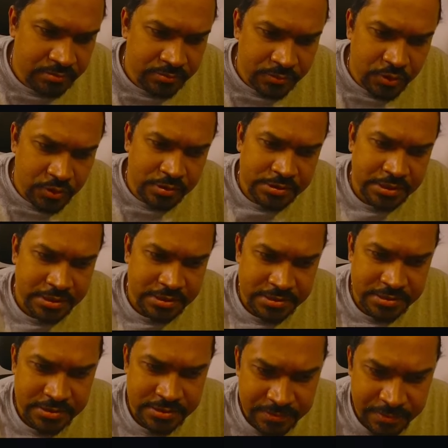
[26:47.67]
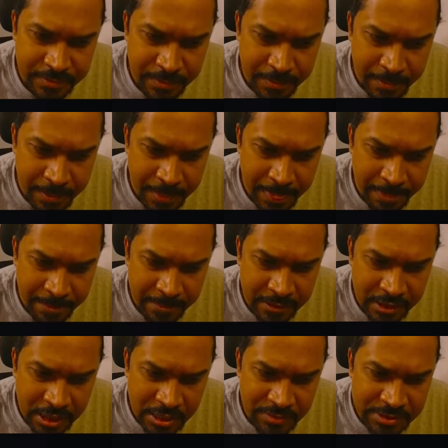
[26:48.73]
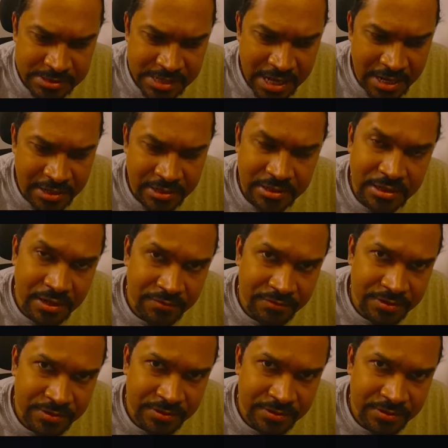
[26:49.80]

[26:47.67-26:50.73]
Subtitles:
You can see this. Elements added to the left.